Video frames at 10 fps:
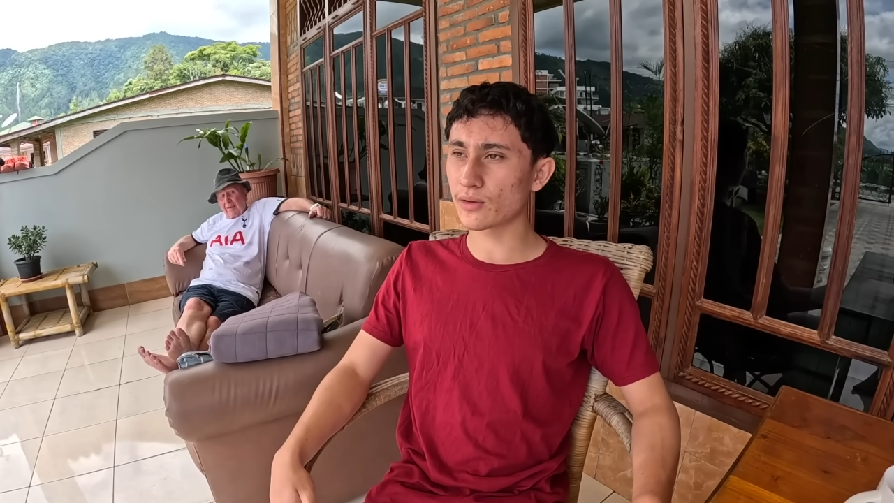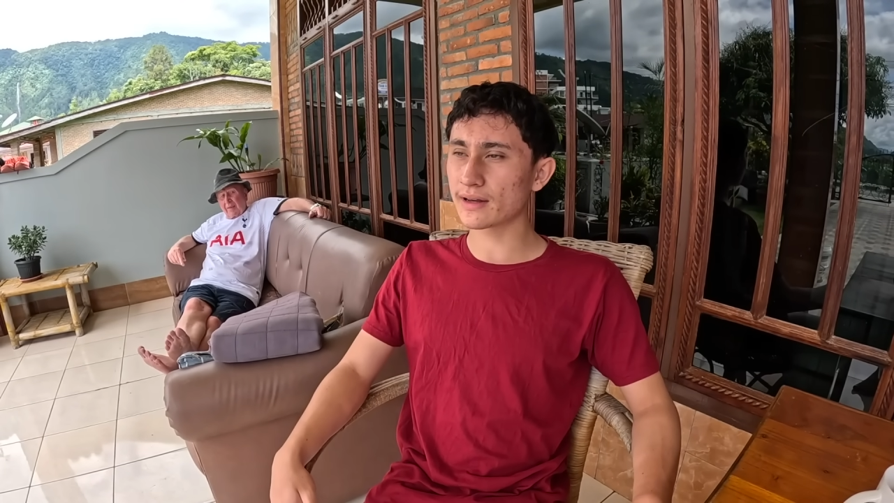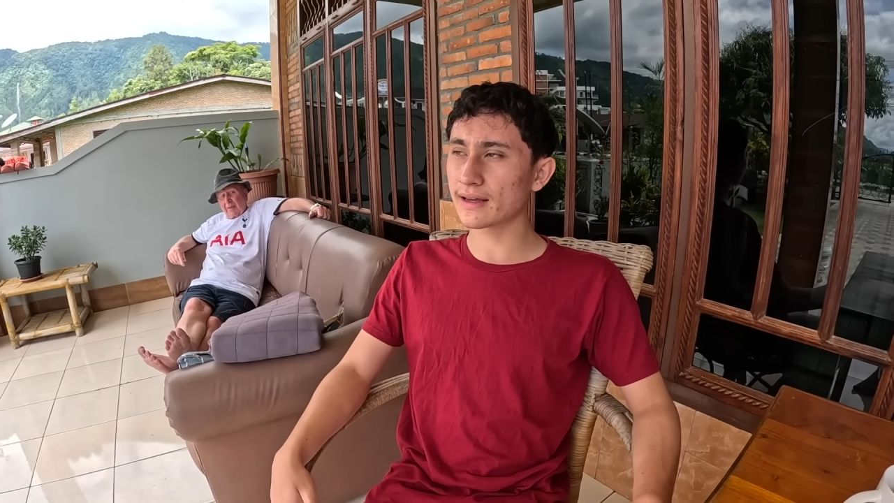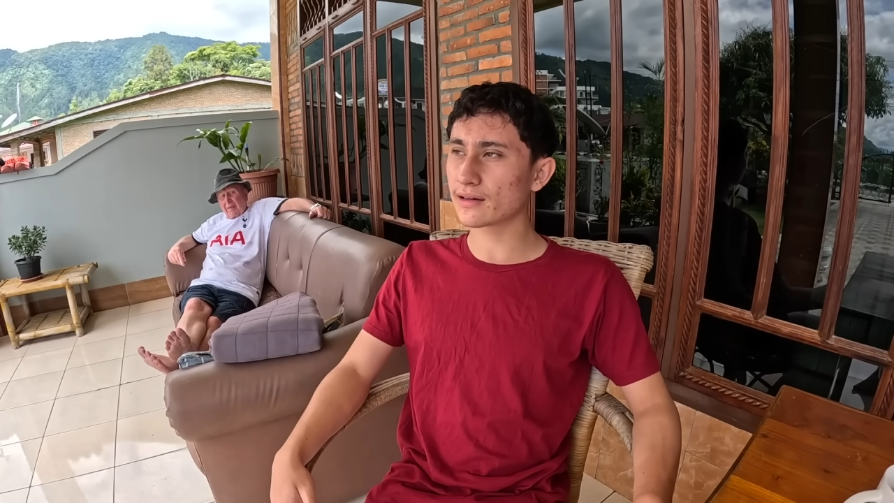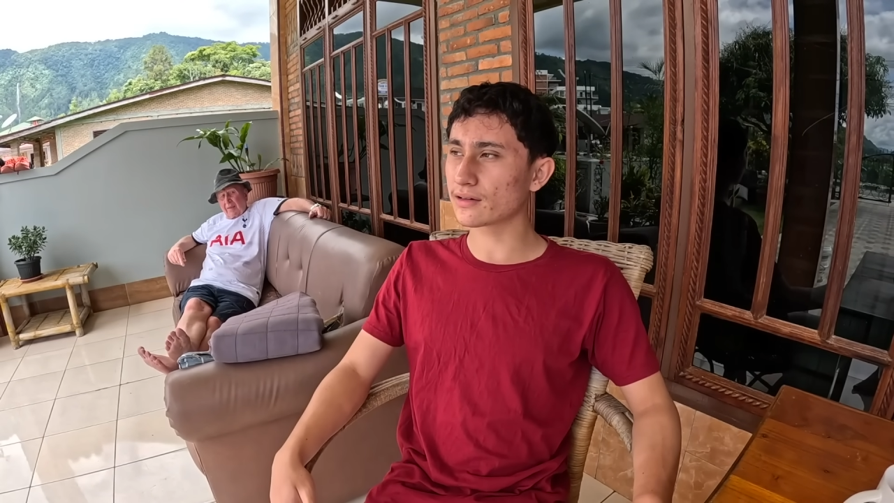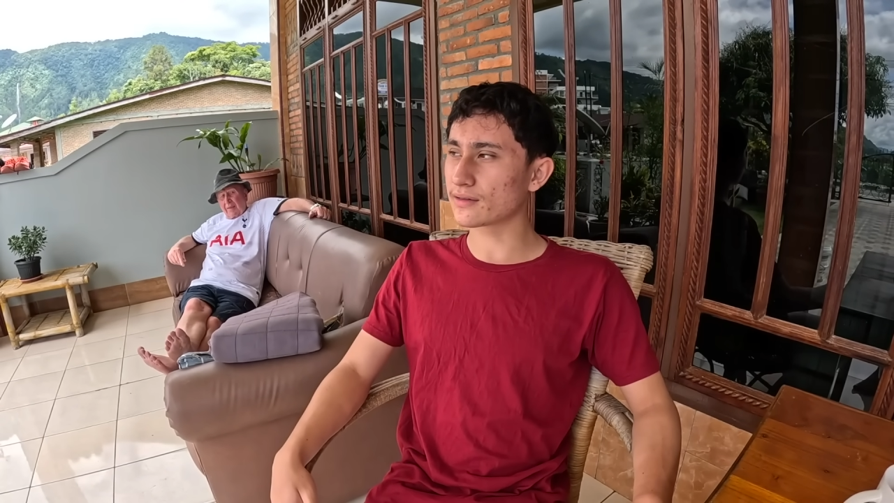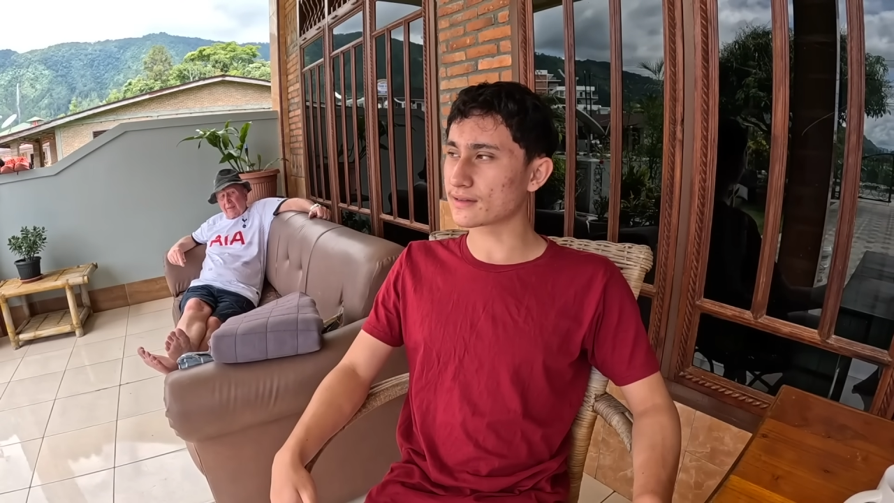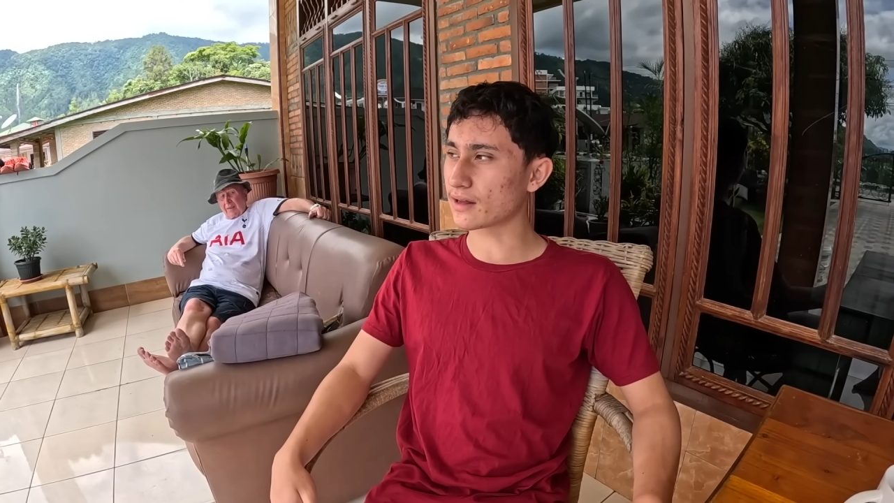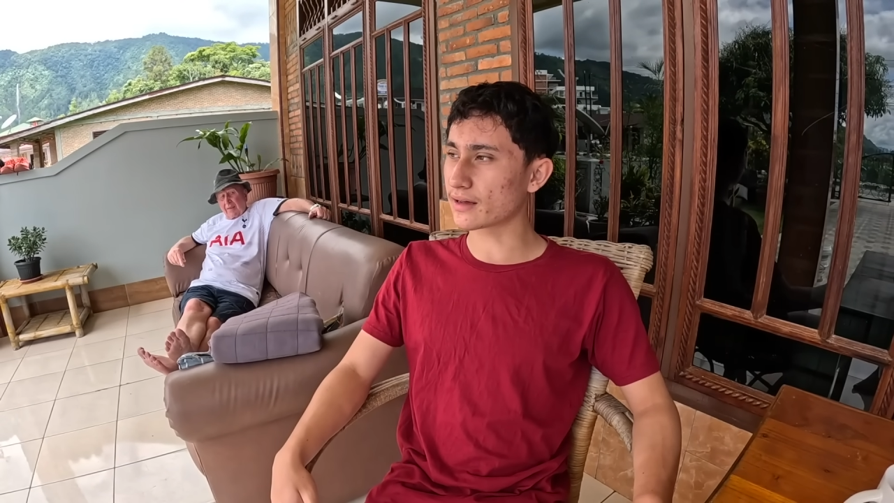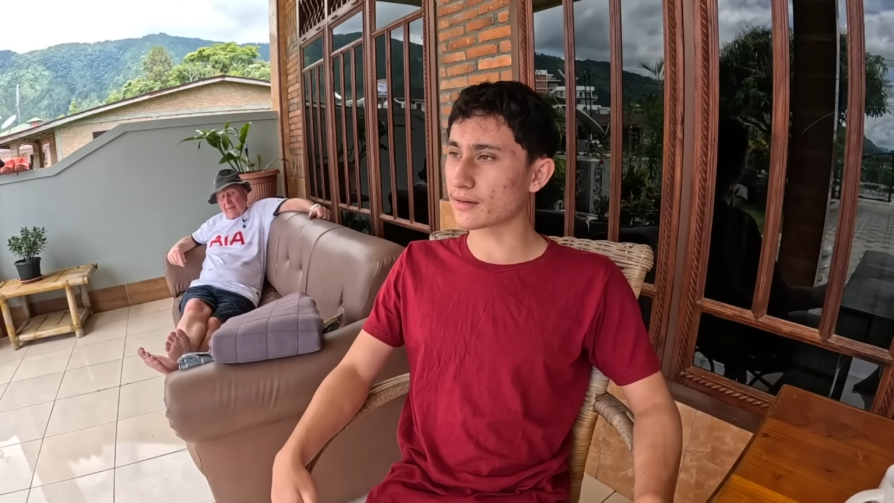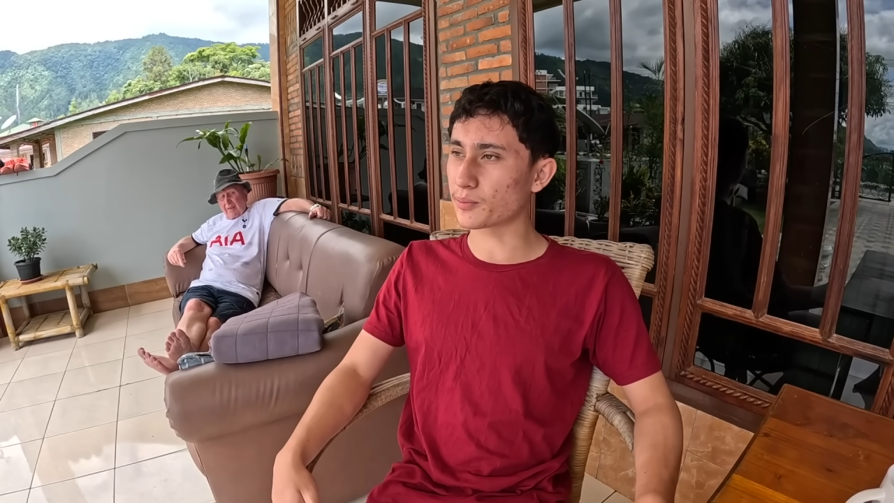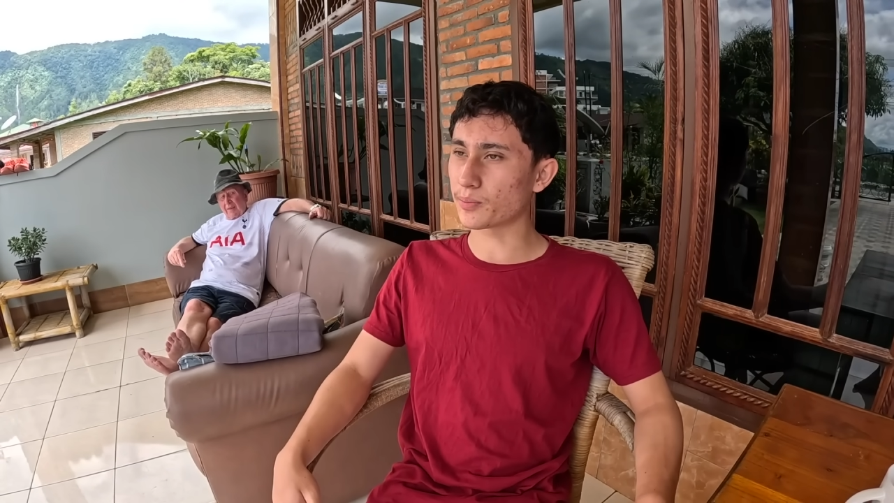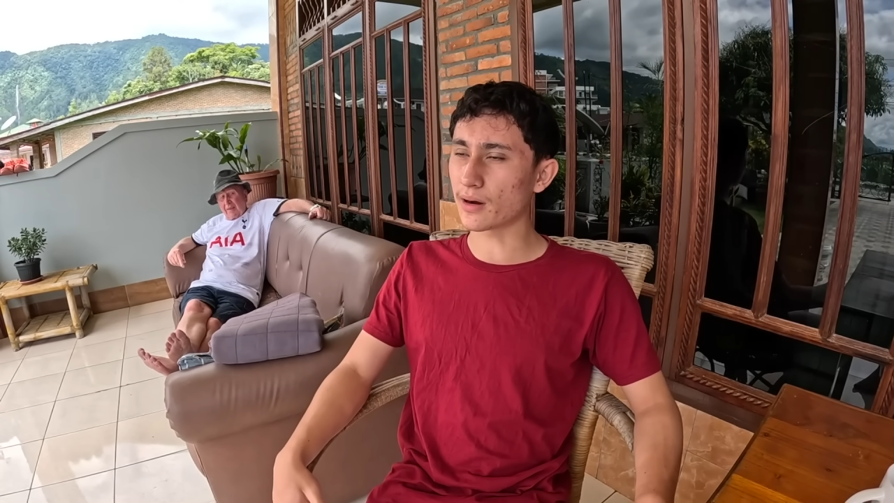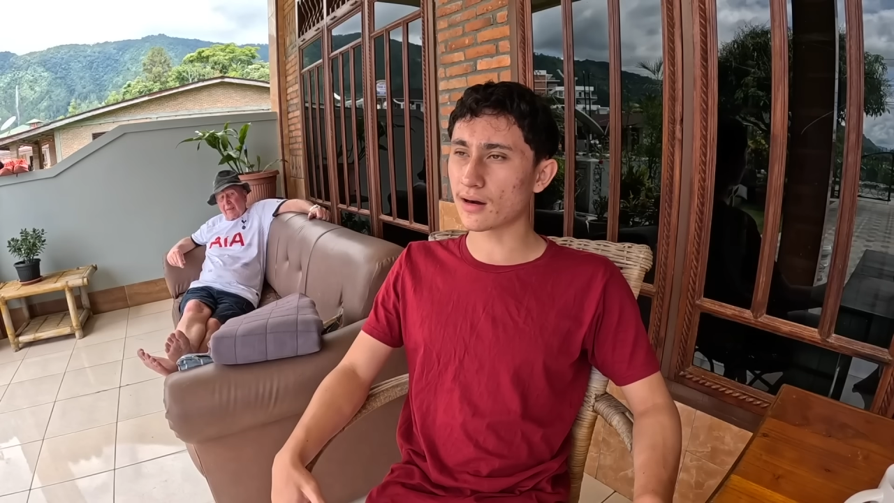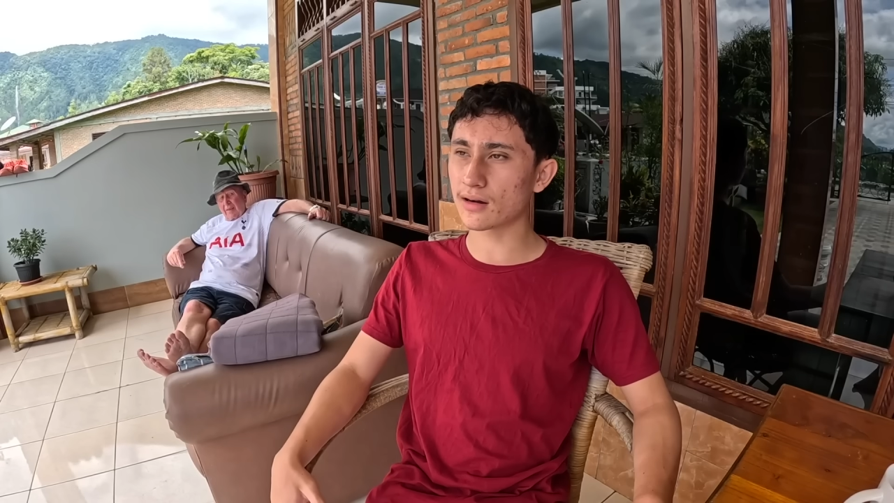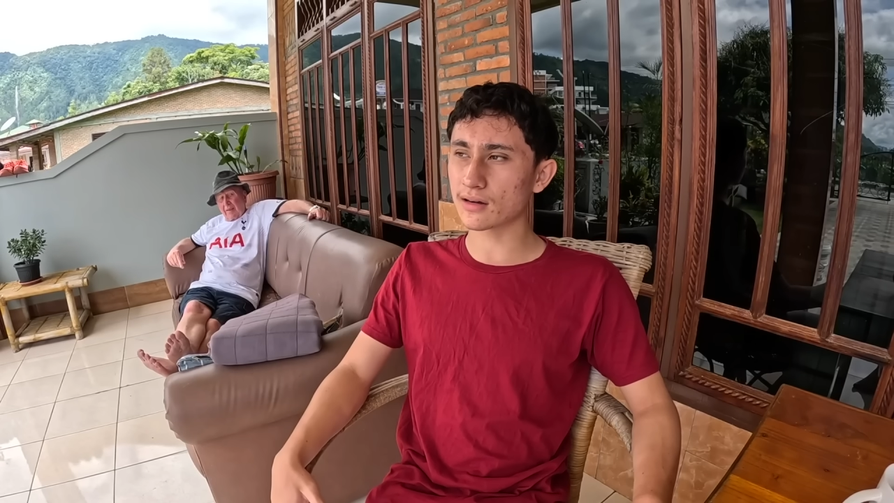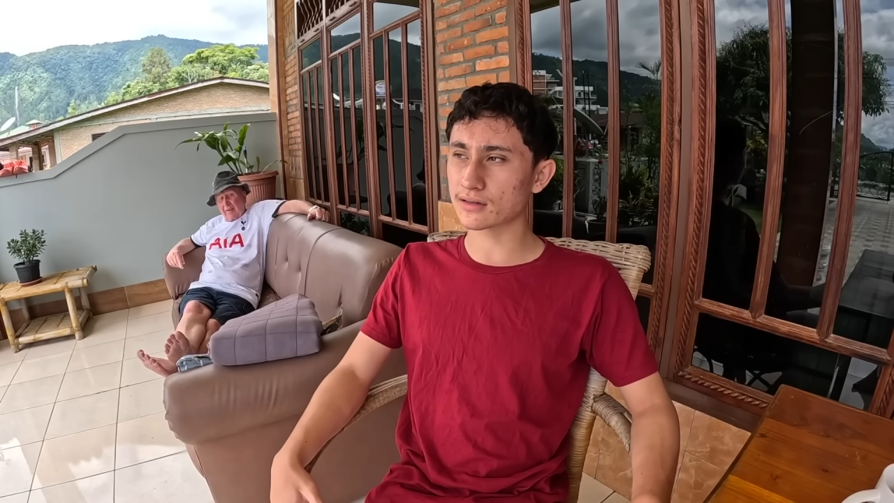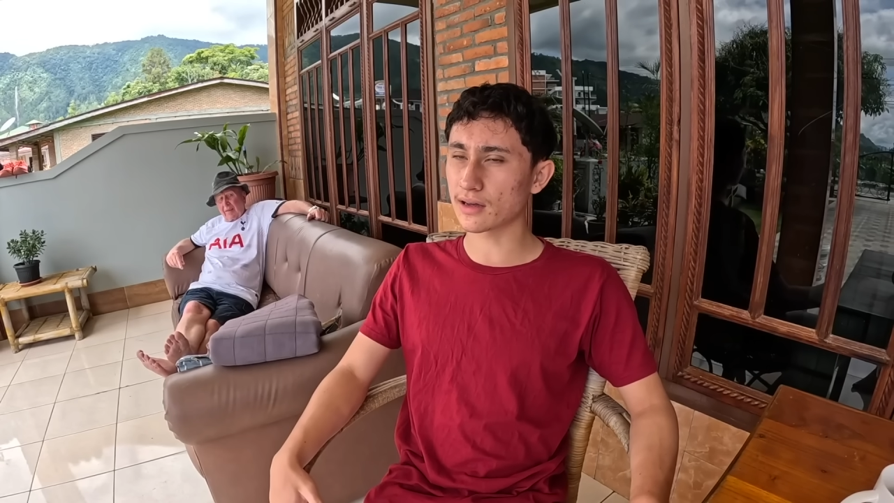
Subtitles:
in England there's like parks.